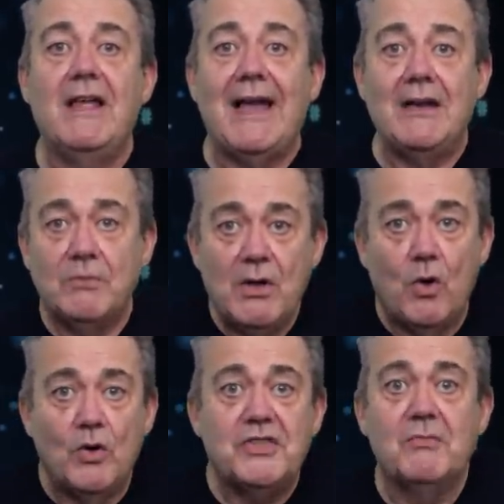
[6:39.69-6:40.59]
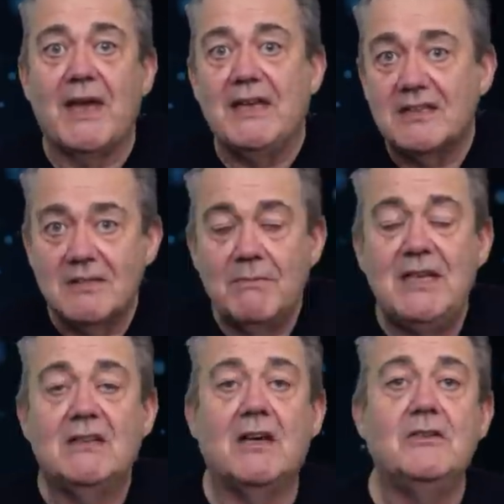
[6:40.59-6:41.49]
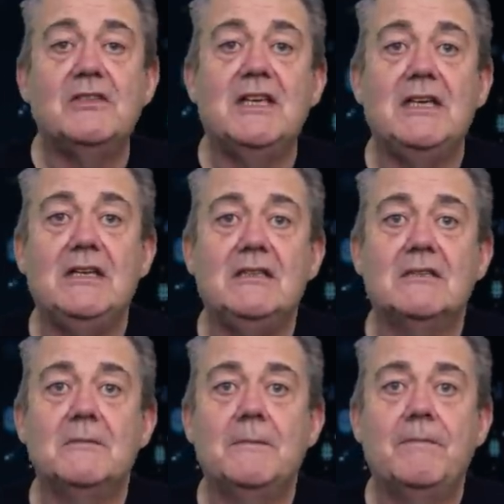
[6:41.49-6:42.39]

How do we automate to meet those needs?